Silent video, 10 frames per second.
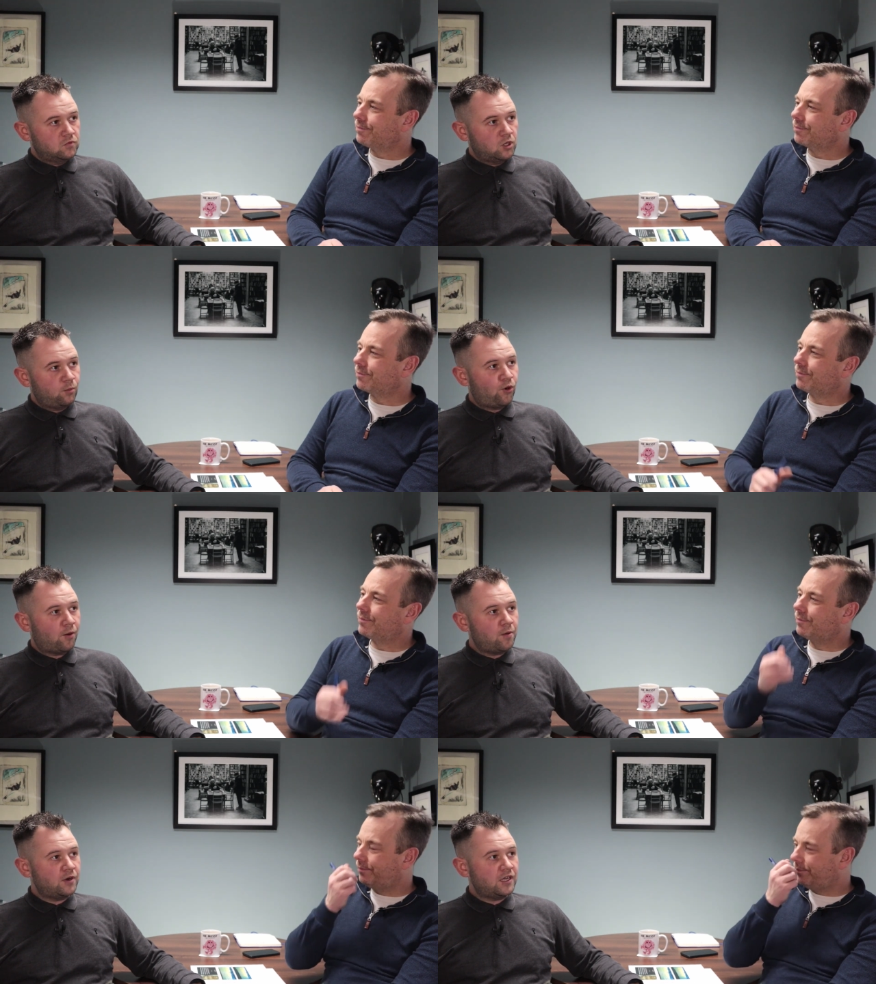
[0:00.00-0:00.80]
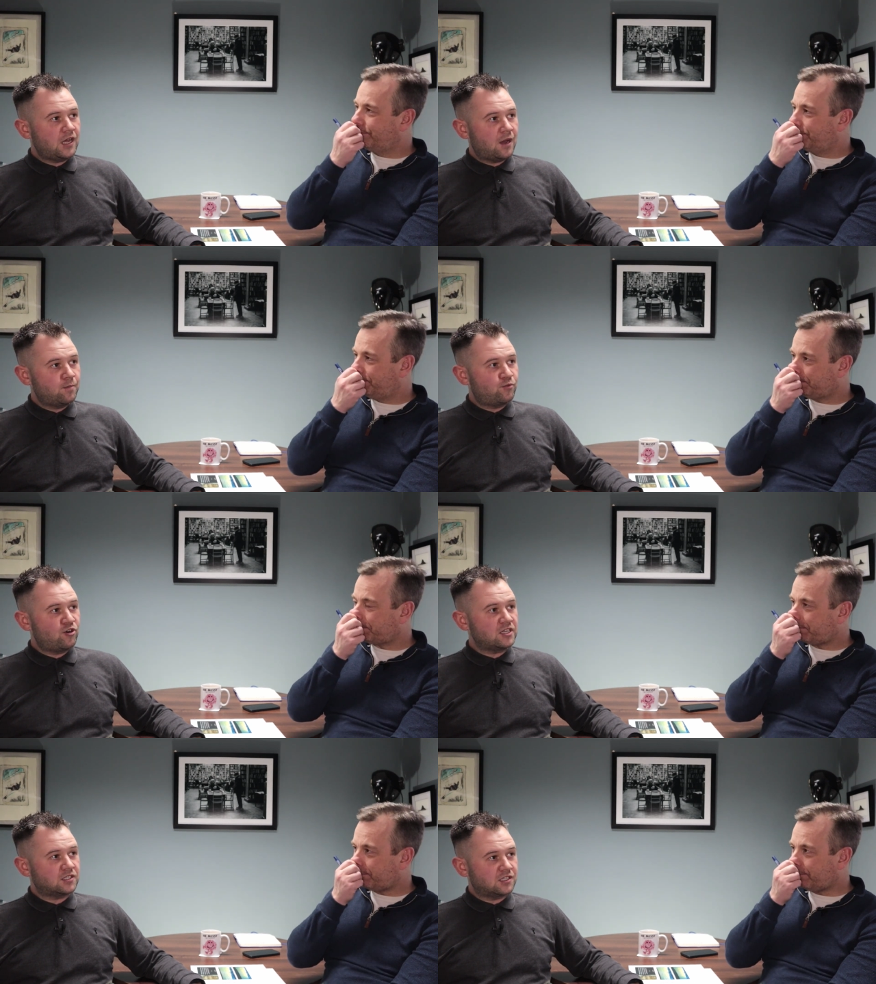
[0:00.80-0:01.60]
Speaker 1: probably
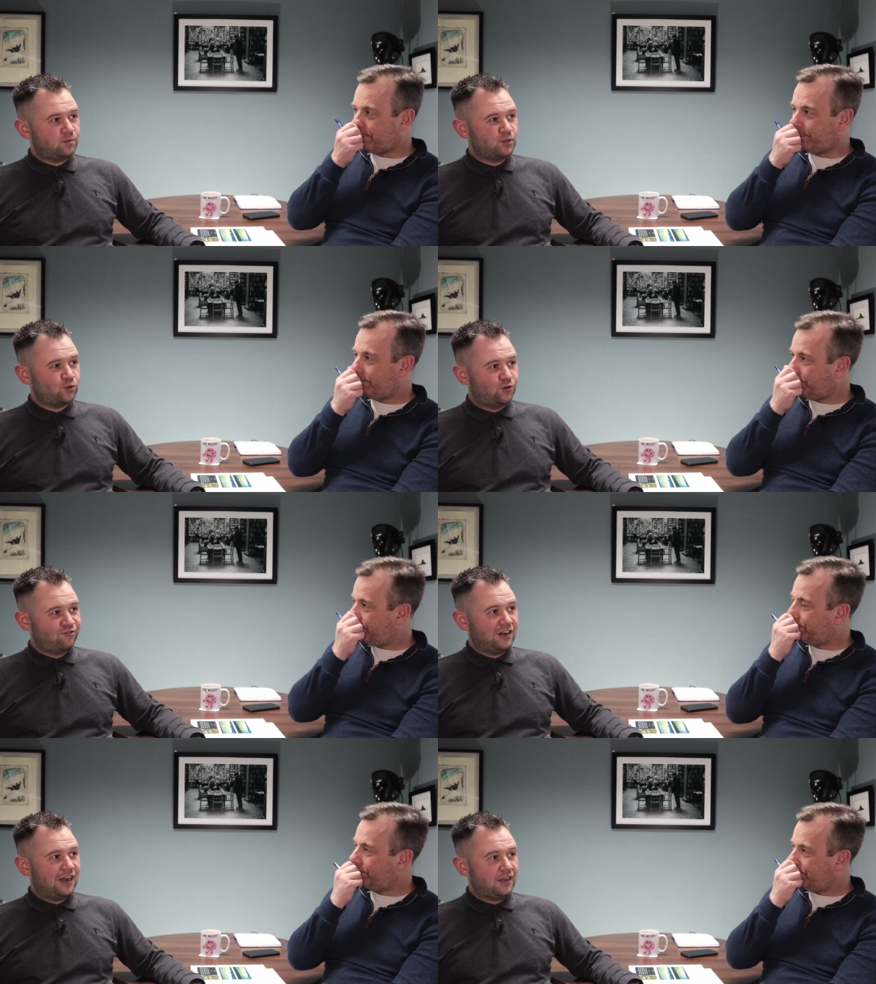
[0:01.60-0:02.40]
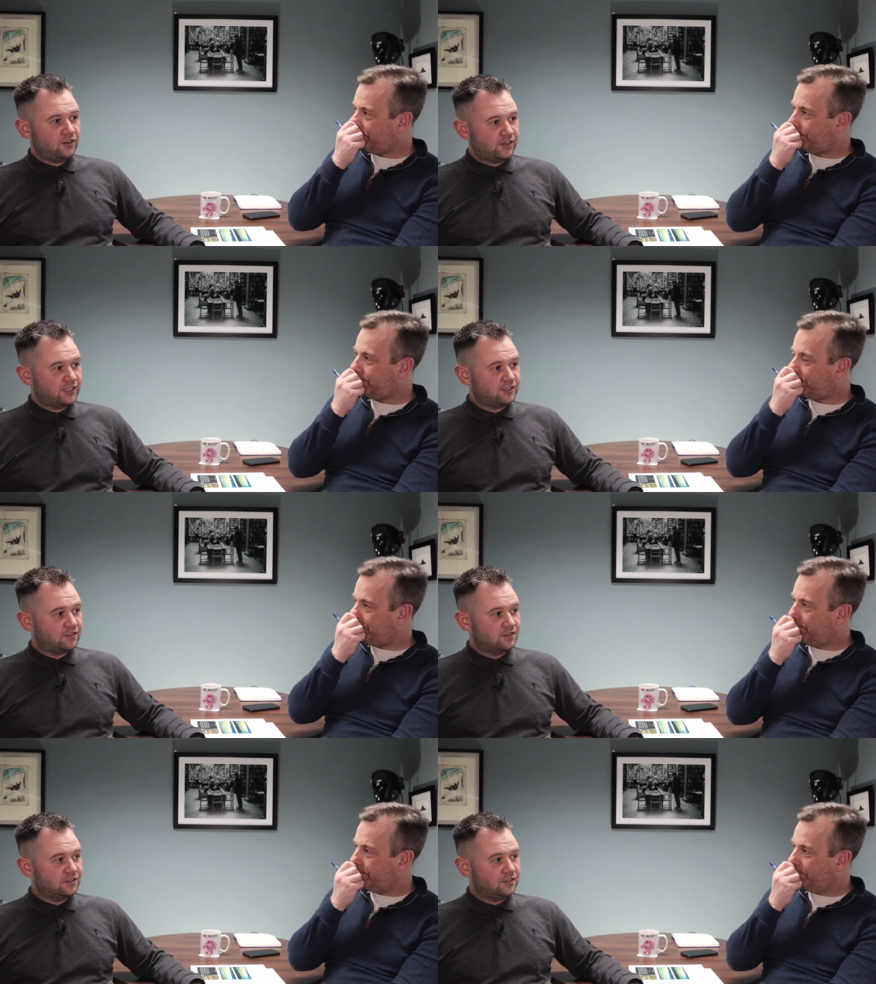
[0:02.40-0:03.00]
embrace it but don't rely on it.